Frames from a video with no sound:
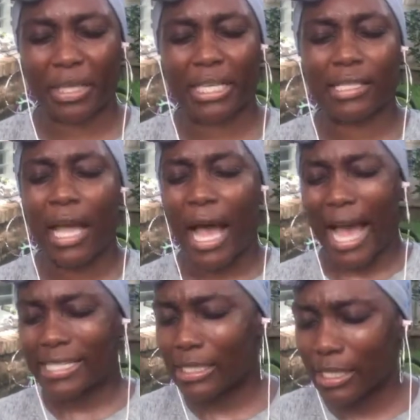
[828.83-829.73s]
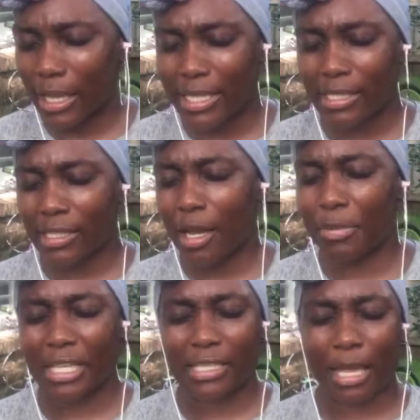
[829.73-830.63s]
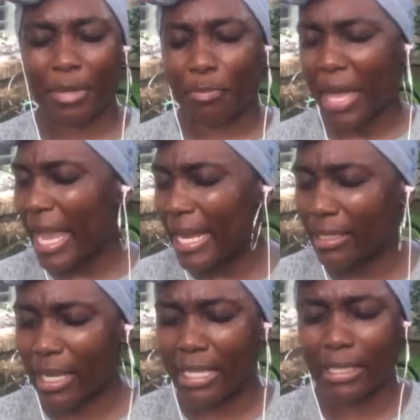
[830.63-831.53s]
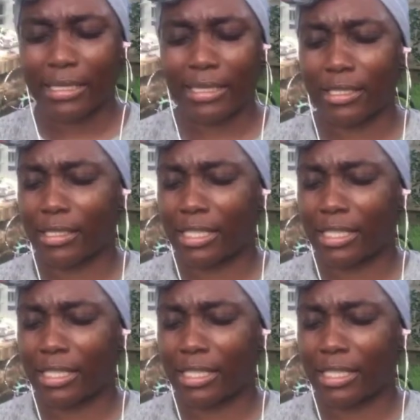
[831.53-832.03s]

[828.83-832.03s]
Because I stood up because I'm in pain and this is